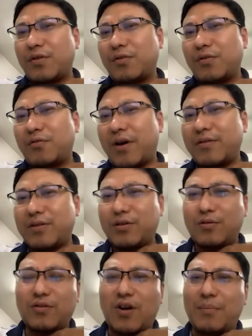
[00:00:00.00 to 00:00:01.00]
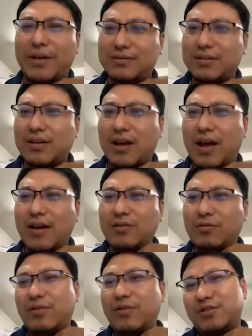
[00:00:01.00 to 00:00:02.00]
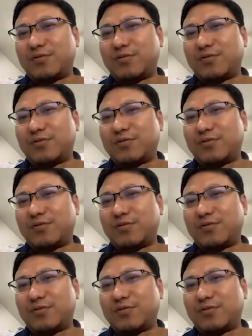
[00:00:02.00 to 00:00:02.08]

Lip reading: I agree with you for that. Yeah,